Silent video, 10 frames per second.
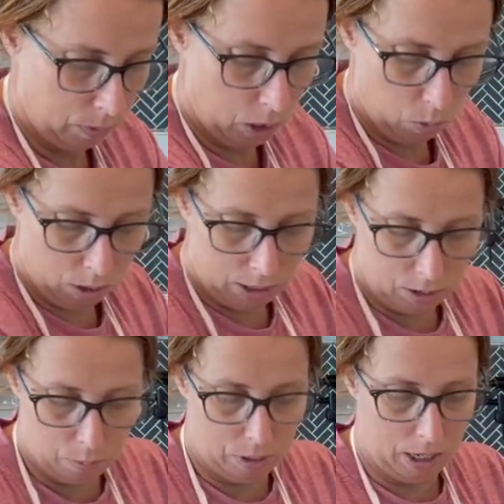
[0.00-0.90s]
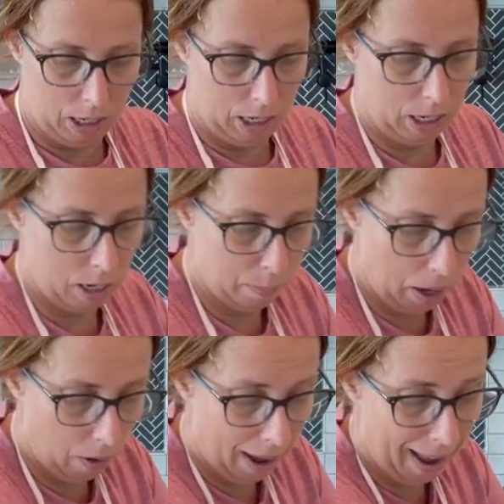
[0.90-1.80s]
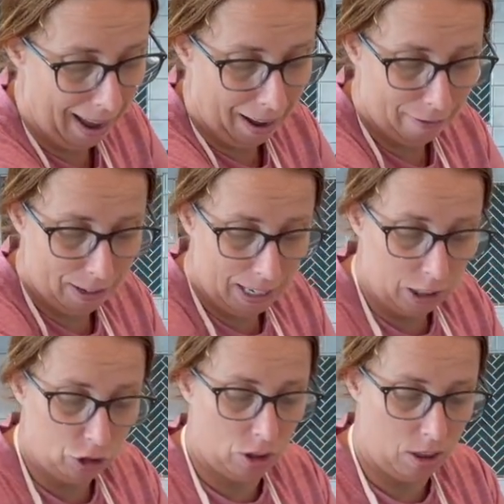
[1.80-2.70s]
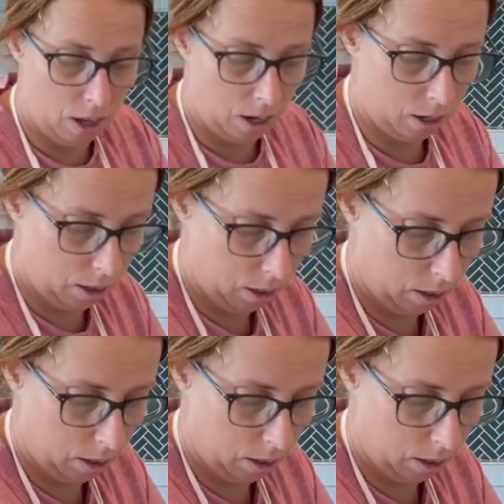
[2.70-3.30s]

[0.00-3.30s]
You want it to be about 1/2 inch thick.